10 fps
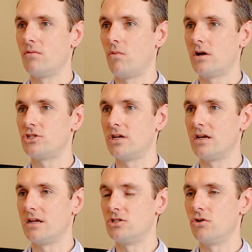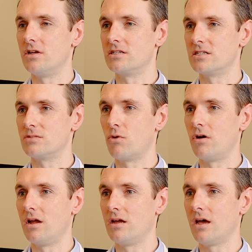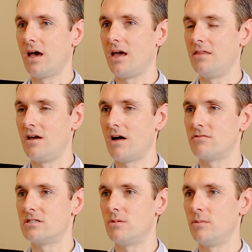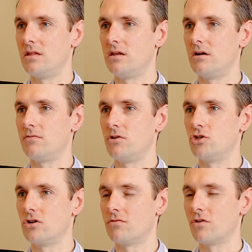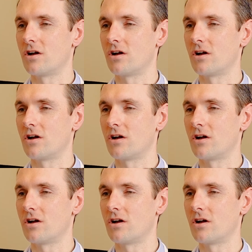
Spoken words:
watching and joining us this morning in the office maybe in the near future for a